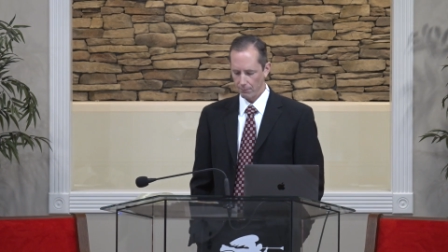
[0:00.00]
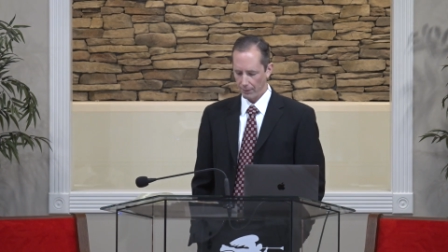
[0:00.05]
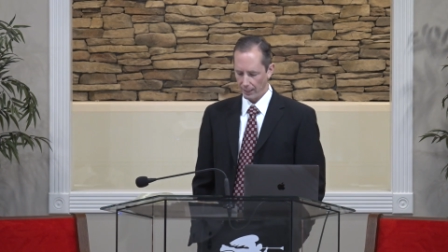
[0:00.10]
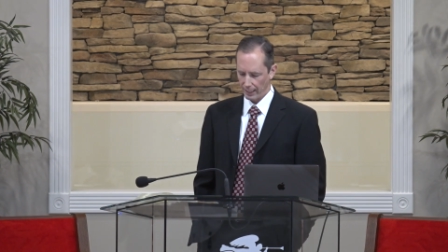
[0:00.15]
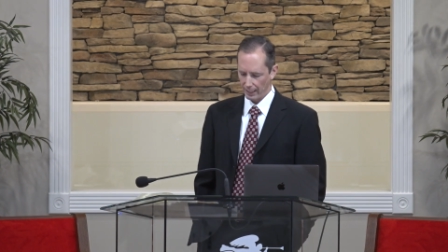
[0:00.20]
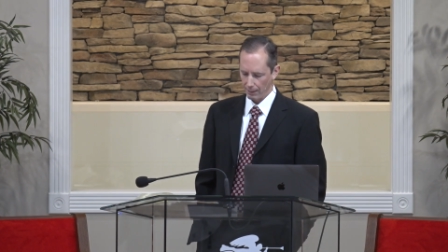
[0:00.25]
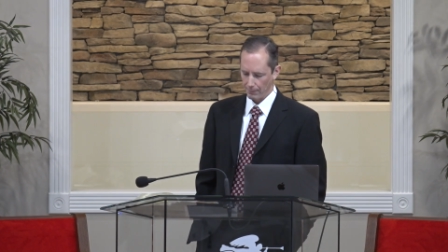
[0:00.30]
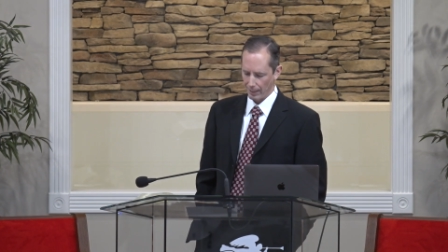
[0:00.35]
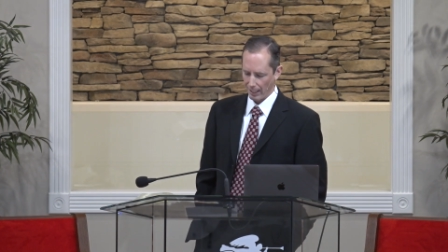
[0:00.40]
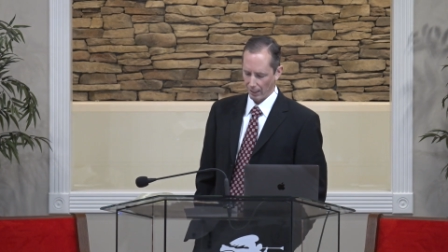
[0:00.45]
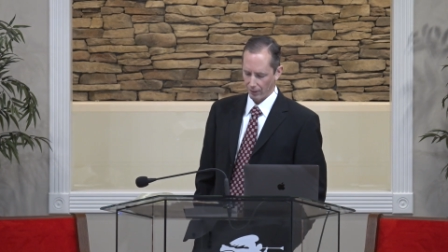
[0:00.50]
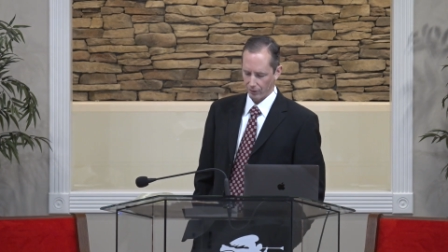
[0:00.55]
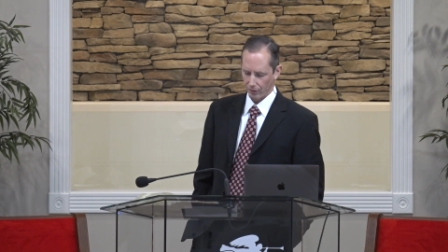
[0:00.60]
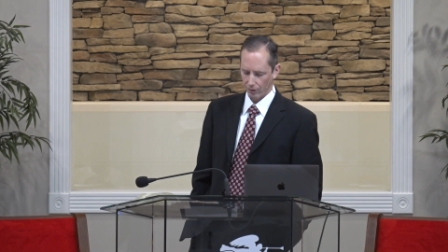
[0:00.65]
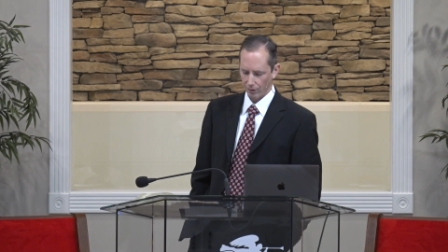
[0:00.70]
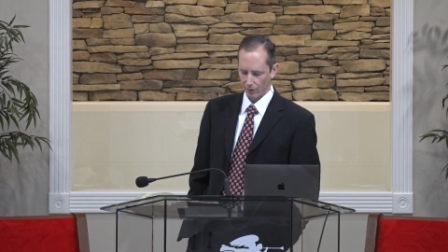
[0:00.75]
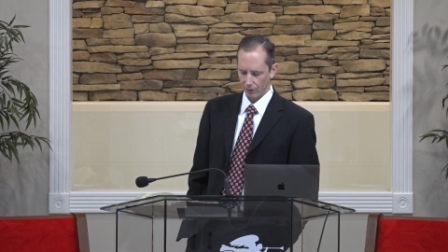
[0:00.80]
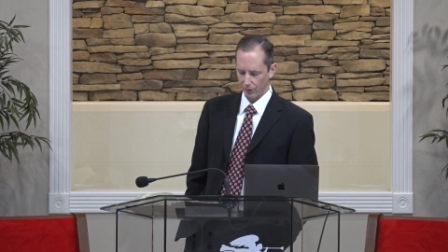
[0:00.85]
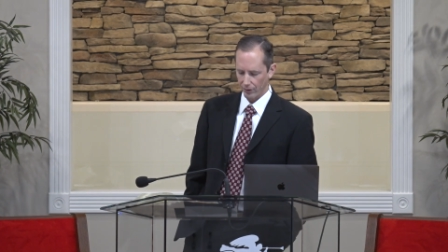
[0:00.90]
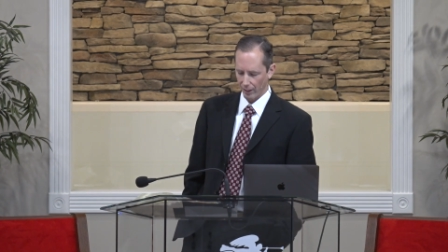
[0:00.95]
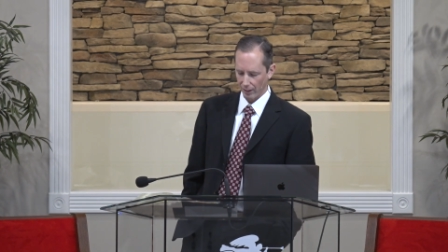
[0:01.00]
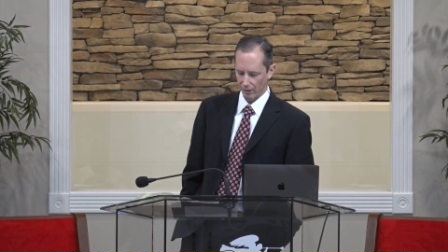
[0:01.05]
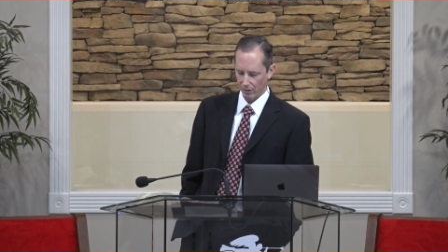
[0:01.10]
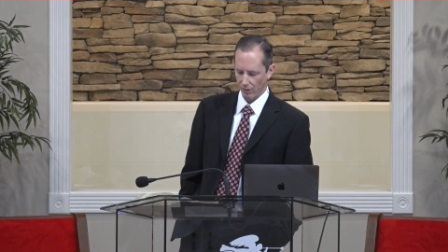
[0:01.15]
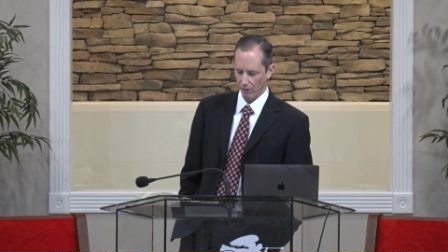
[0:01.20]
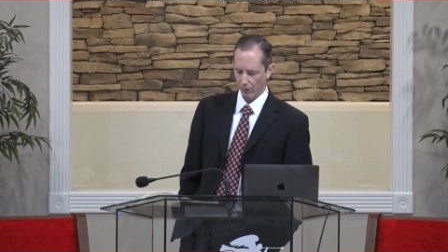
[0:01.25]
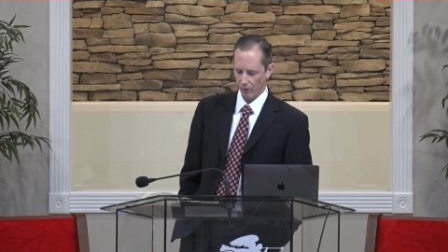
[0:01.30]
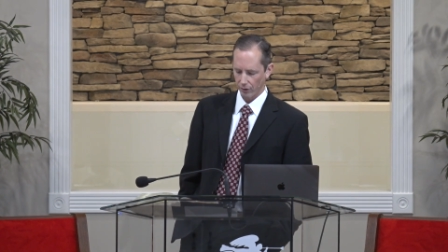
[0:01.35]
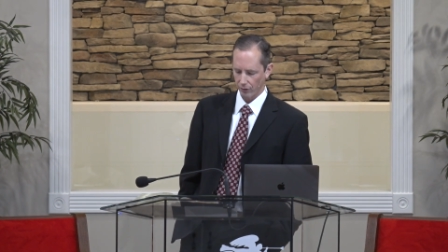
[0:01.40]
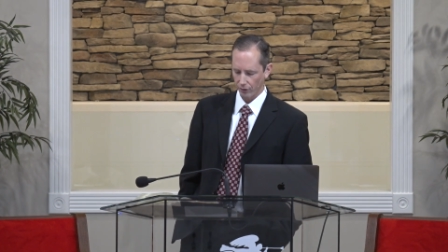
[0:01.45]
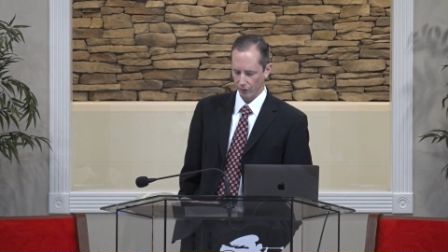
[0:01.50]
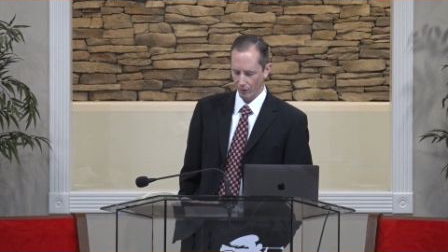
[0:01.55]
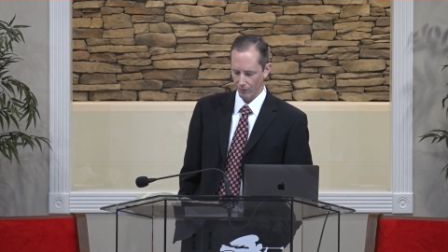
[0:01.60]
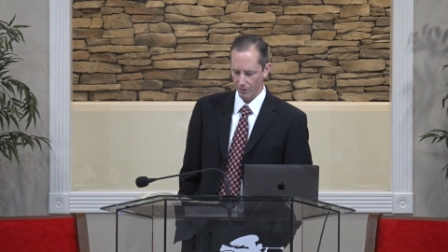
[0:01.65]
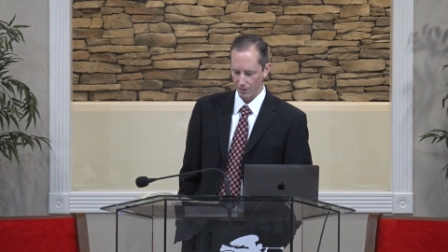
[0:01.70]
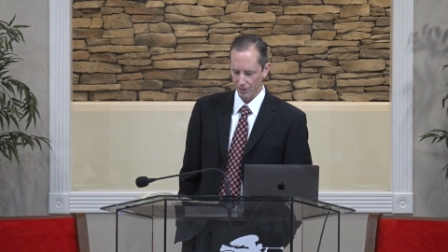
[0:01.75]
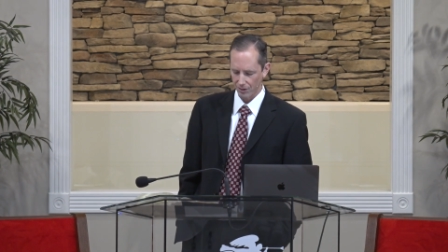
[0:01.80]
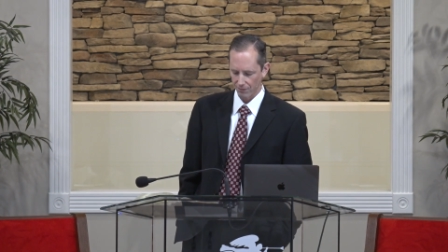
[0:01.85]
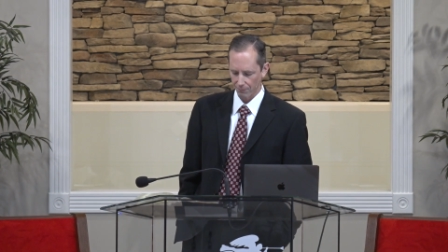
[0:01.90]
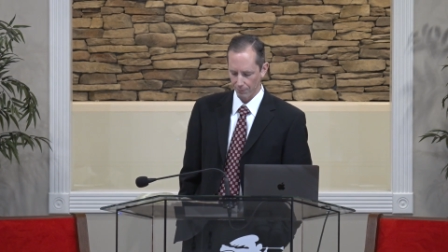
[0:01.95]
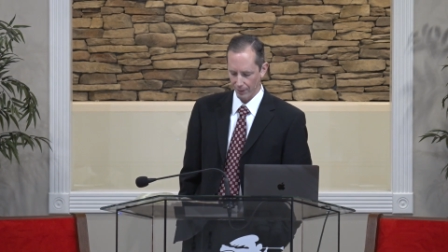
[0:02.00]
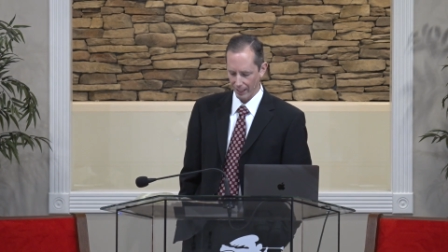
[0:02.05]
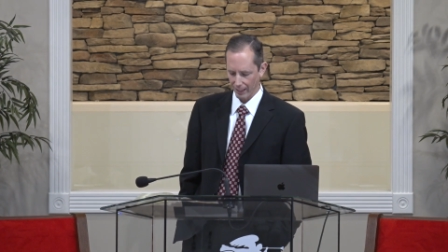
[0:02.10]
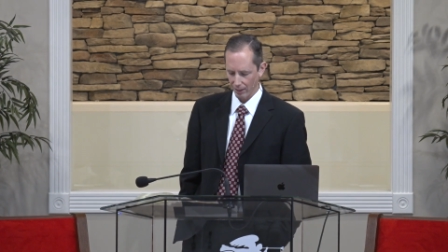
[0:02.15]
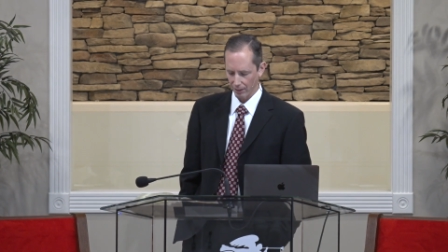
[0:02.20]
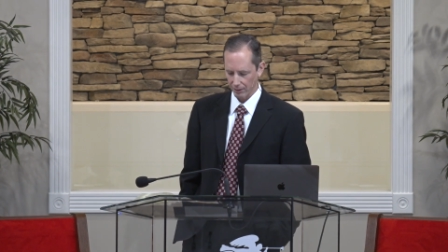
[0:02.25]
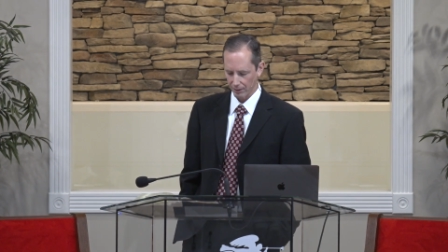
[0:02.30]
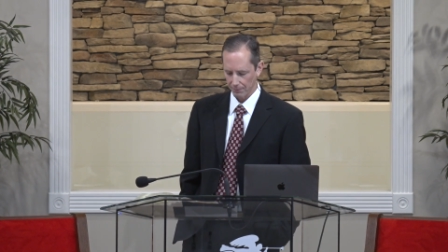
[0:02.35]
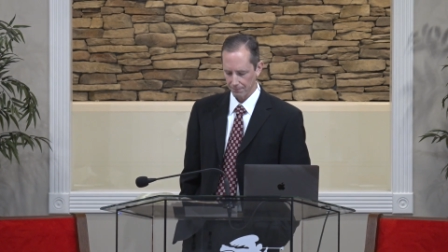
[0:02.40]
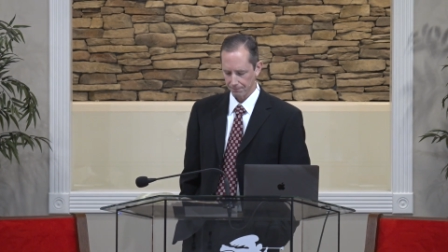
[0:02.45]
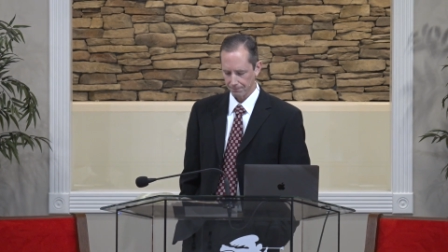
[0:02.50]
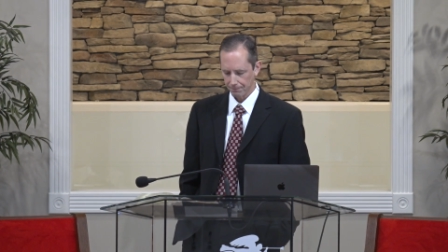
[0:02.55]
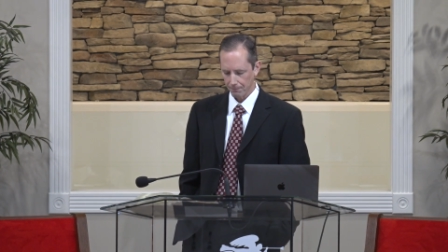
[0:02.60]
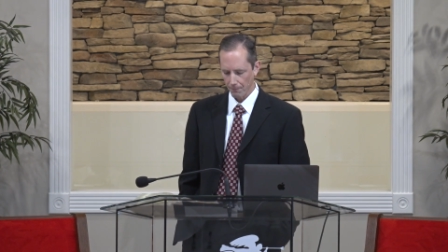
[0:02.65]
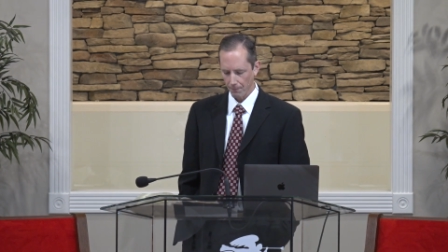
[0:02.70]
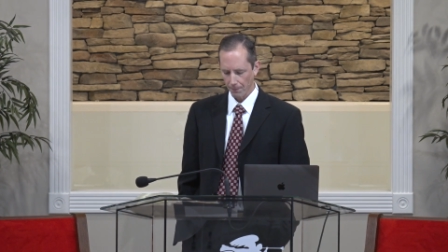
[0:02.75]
And Balaam answered and said unto the servants of Balak,